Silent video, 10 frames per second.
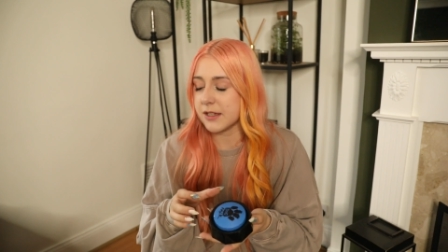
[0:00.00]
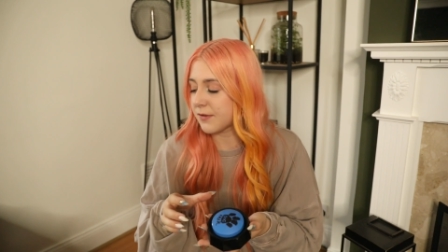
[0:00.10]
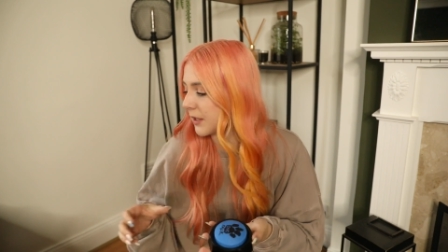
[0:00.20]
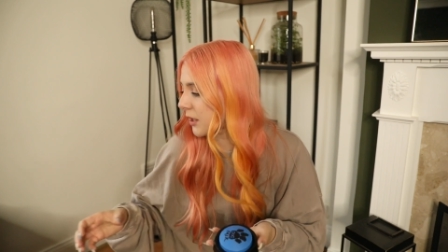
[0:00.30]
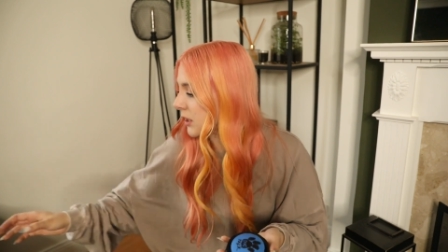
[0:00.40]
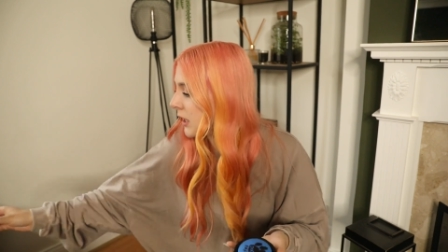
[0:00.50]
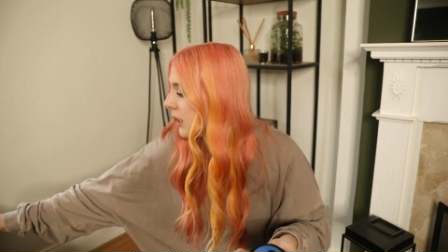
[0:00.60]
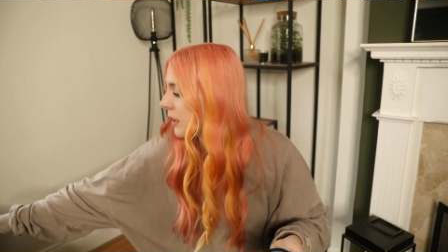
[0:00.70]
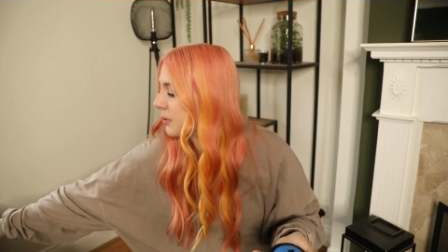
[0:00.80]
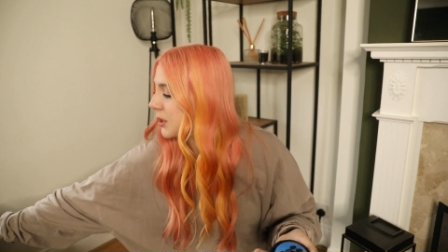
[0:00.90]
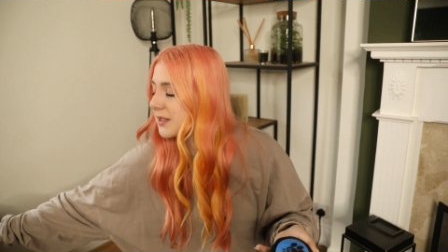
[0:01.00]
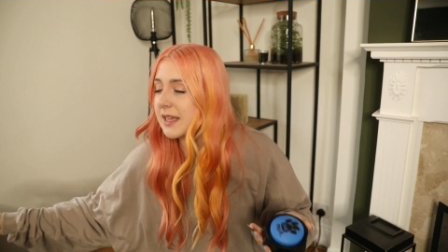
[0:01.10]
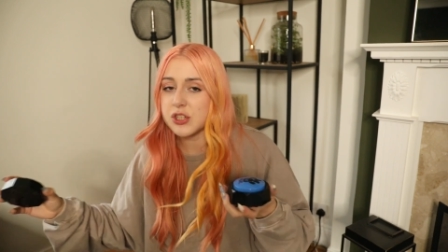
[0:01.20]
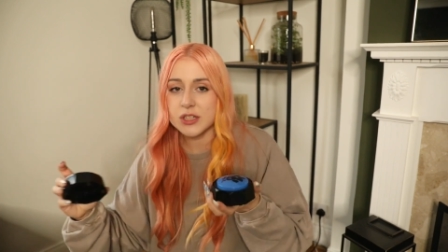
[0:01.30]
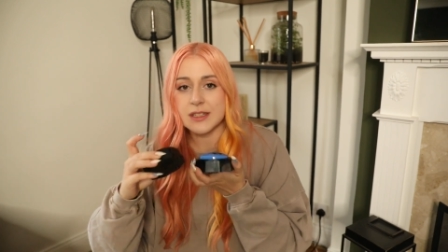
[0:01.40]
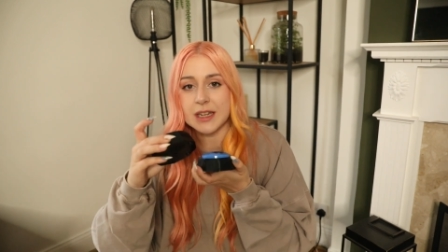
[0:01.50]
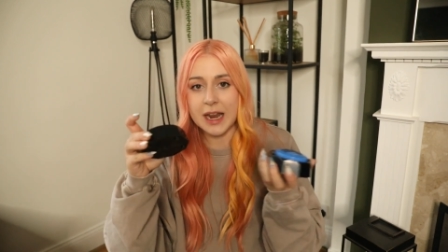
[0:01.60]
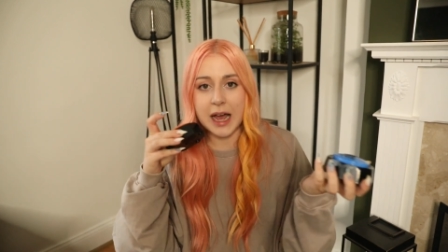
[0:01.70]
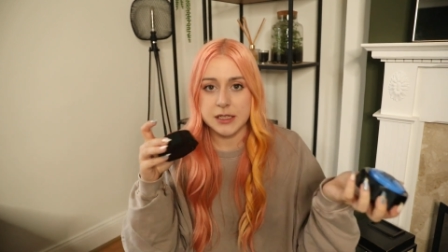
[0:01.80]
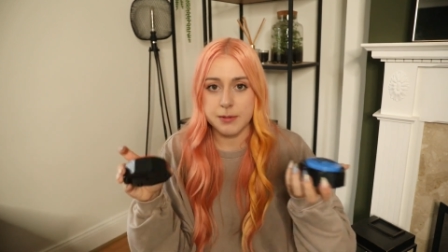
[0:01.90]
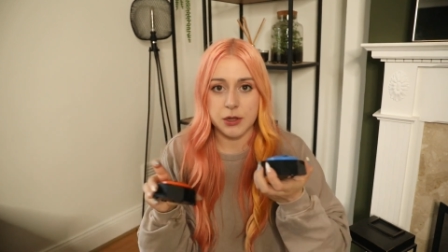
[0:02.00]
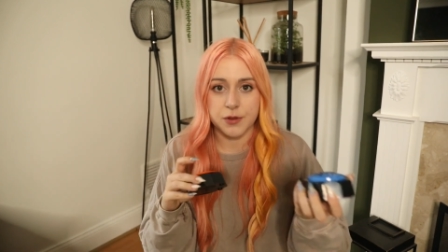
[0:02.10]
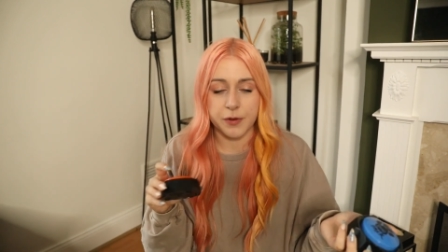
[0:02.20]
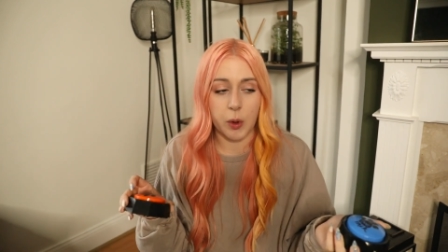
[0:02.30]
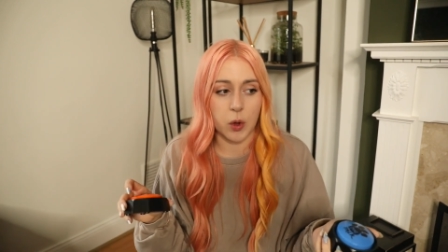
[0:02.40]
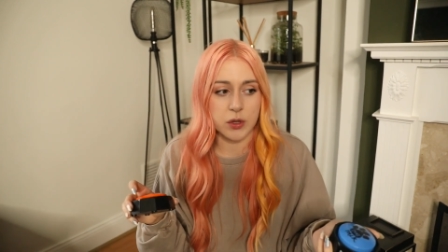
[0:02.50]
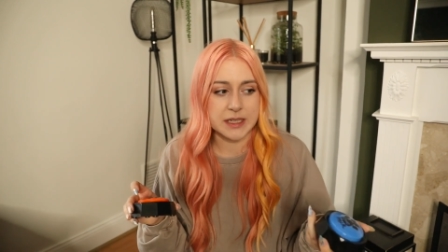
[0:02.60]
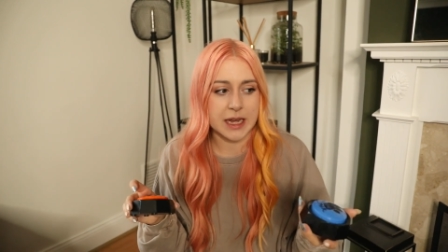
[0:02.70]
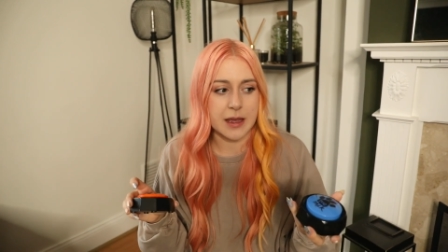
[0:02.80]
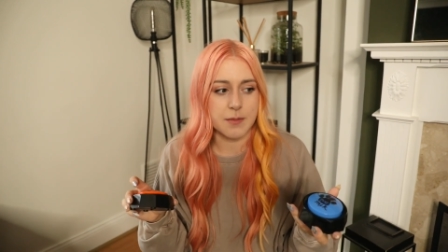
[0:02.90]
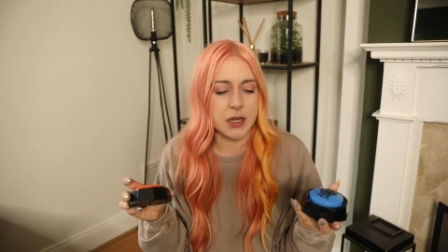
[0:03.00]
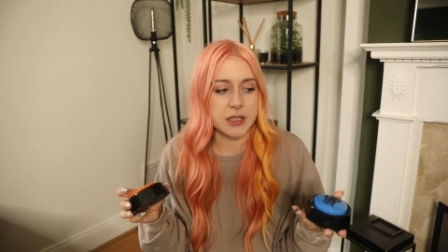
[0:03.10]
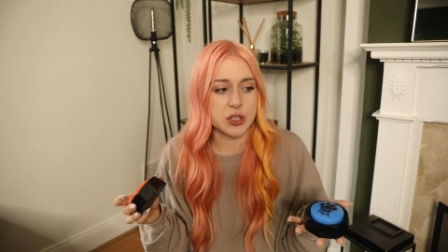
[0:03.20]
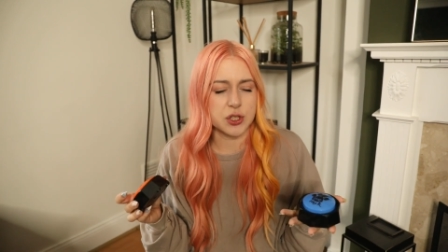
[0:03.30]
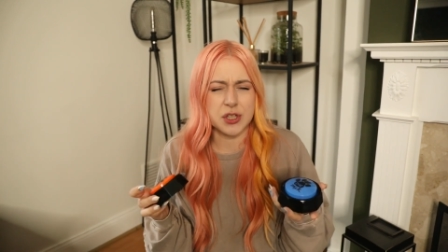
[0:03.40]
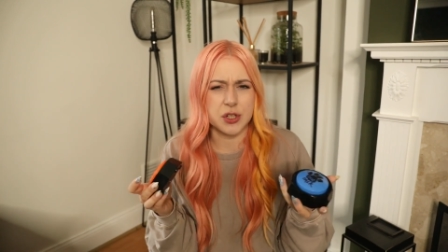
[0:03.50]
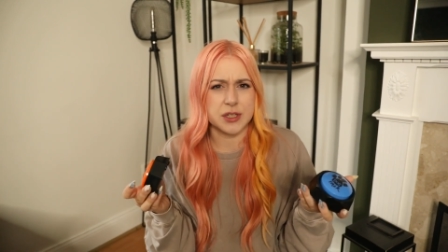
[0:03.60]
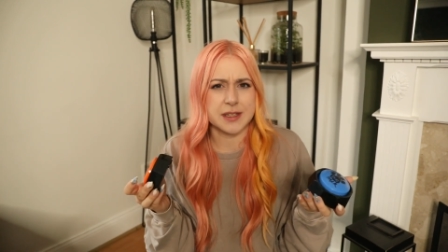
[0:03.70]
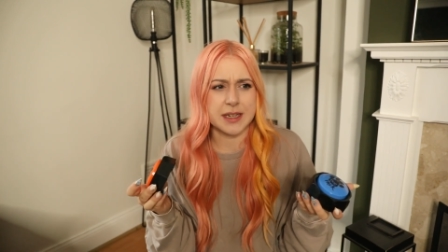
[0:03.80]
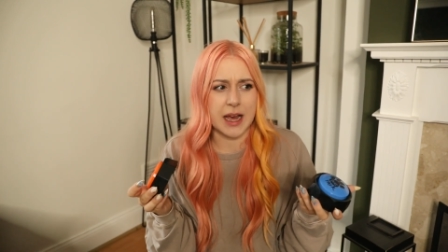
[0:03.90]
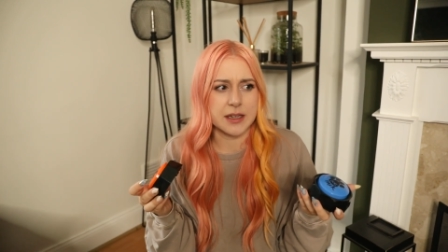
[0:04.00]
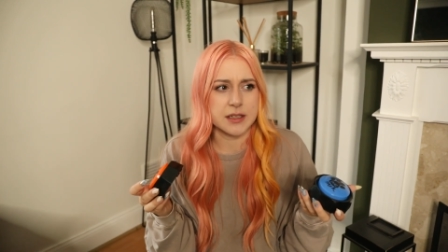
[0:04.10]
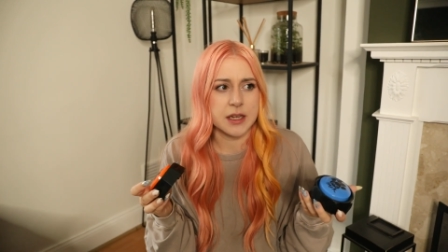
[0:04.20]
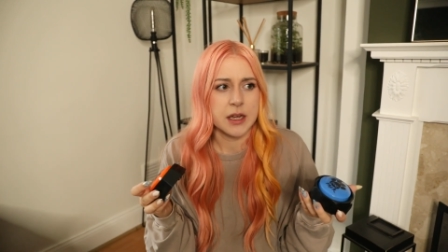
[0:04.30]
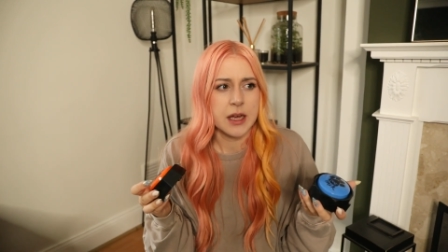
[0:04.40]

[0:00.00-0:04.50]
difficult because they just slide about the floor all the time, and he doesn't understand.